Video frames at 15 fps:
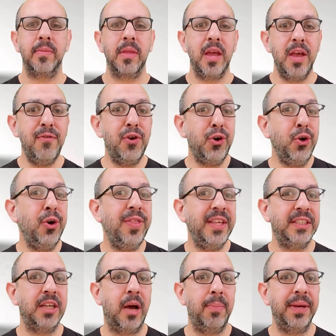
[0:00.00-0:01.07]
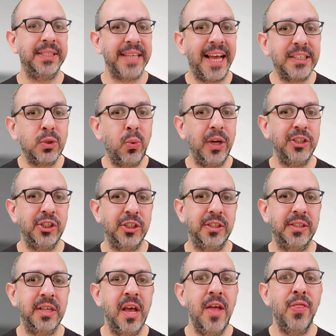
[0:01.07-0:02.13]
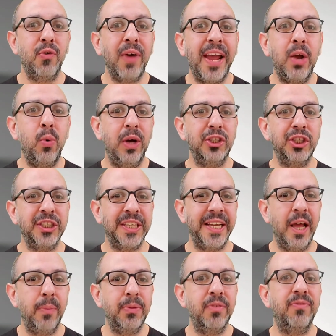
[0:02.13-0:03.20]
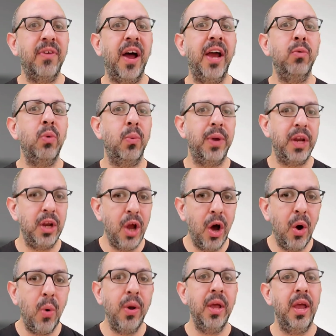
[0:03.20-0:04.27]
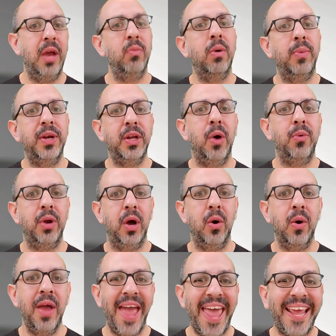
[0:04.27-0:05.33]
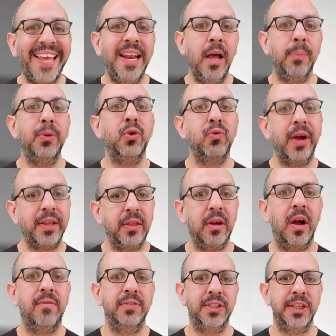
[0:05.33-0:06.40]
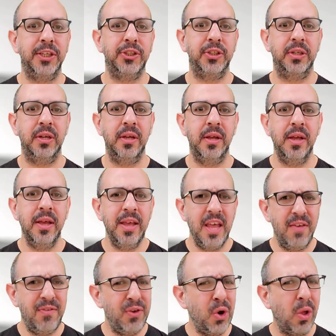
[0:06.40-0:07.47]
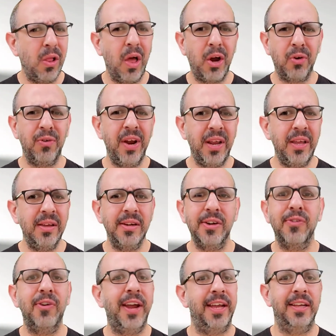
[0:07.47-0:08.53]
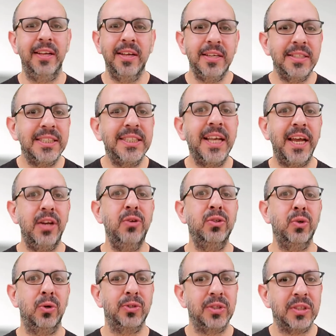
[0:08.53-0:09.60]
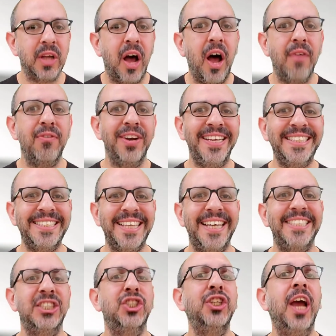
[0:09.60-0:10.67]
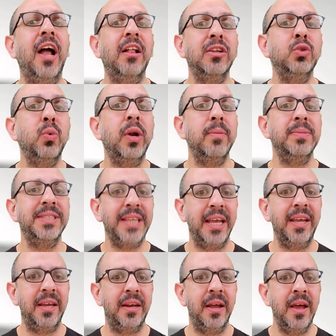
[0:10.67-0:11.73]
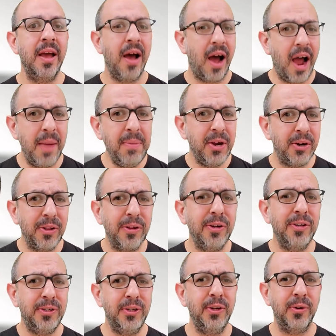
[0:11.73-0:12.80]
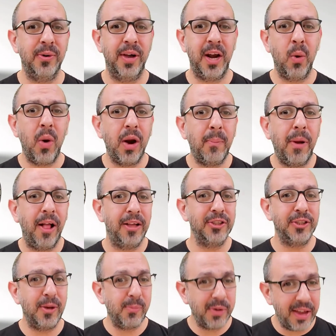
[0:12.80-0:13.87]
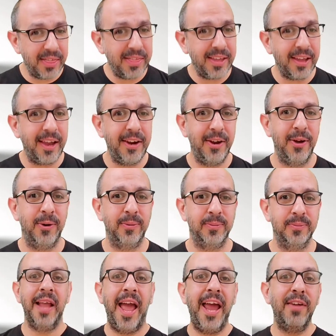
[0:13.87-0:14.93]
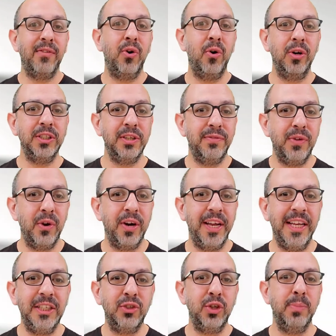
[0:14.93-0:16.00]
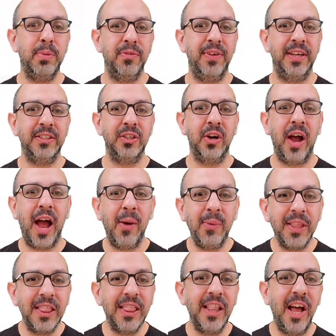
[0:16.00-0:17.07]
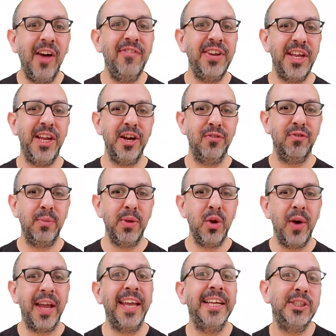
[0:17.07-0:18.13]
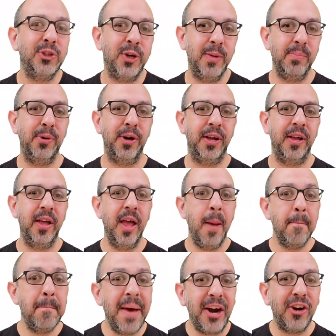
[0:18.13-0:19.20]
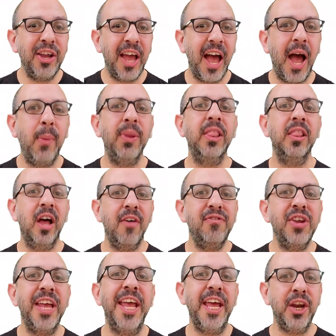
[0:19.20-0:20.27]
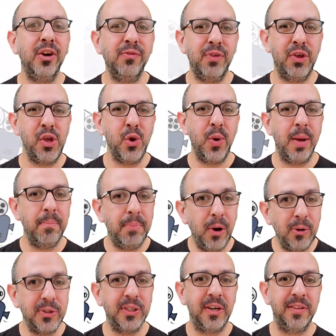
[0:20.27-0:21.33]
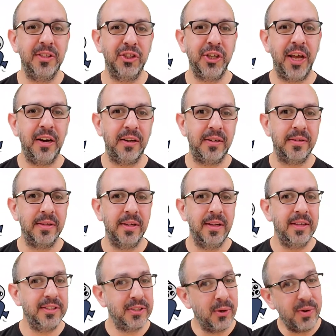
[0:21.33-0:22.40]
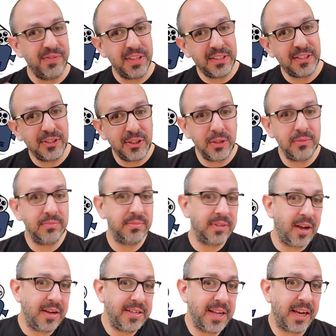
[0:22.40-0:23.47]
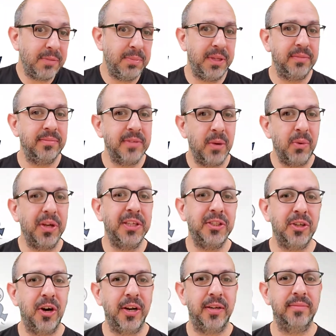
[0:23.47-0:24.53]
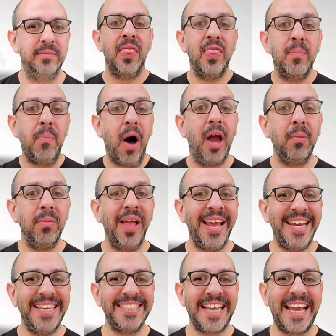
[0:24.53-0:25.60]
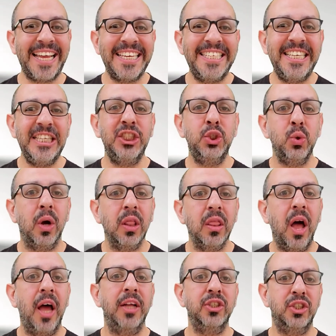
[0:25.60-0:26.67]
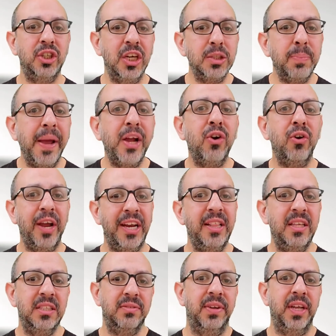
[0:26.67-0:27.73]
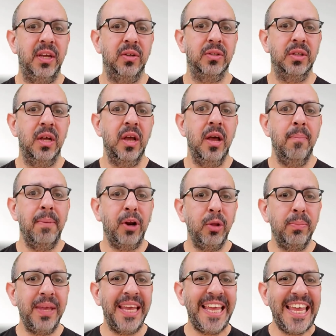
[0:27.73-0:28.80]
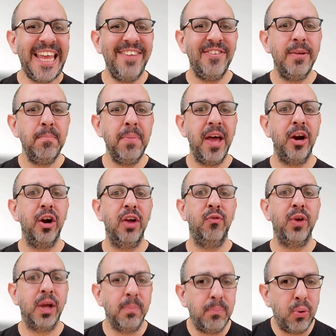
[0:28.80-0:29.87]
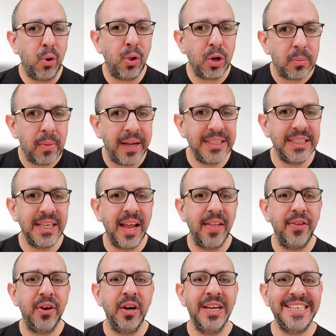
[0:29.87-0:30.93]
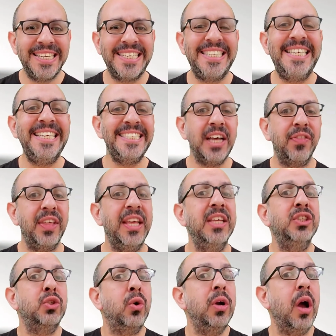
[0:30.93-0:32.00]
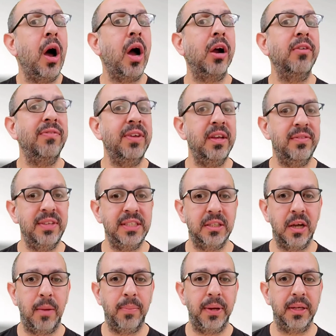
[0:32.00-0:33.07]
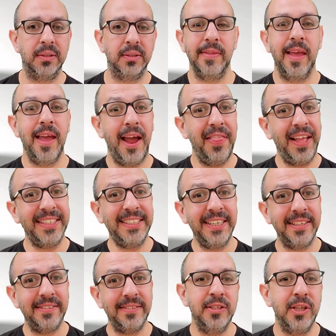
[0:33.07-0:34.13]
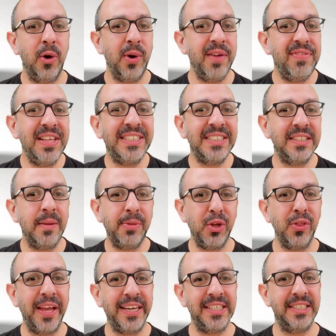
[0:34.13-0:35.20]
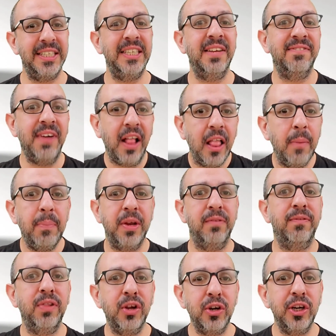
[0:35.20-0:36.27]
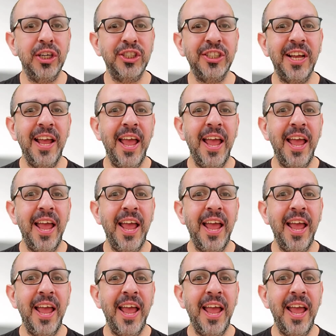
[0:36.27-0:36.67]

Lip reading: If you're new to these topics, ask questions. The right questions can help define what we know and what we don't know, and it can help direct the conversation. If you know a lot already, great. Cite new sources, offer insights, challenge what I'm saying. I'm here to learn too, and I want to polish up what I think I know. And of course, if you're a history professor, I would love to hear from you and get your input. Better yet, I would love to interview you and post it on this channel. So if this is you, contact me and we'll get started. The bottom line is I can teach you a lot just by creating these videos, but it'll be even better if we can pull our minds together to tease out the historiography of these topics. And that's it. So if this is something you'd like to see develop and flourish,